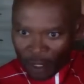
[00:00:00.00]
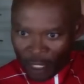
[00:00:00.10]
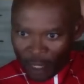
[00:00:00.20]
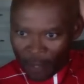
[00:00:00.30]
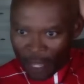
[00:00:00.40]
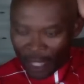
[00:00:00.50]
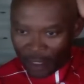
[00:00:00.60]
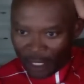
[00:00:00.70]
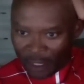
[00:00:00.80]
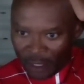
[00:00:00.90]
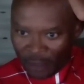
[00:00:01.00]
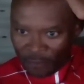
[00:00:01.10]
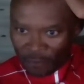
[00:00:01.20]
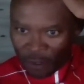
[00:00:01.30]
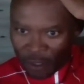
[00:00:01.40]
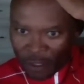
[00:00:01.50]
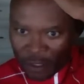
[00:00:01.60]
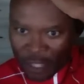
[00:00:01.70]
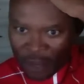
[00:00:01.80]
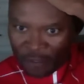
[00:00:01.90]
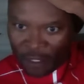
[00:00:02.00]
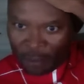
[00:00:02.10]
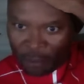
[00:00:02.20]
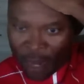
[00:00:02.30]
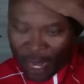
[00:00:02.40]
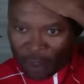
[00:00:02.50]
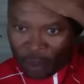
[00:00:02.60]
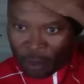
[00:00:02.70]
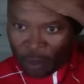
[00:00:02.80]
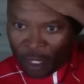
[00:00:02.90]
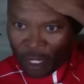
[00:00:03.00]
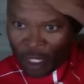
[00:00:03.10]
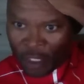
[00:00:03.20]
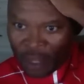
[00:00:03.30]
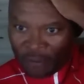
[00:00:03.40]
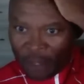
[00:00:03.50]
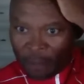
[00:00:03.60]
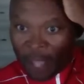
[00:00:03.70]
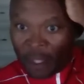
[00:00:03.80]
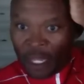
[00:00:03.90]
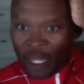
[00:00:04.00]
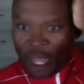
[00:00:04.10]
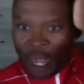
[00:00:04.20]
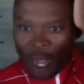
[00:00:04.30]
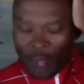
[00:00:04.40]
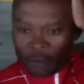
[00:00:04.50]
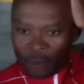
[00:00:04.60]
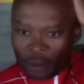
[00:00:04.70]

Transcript: eBay has listing for 70 brand new, 70 pounds. Uh,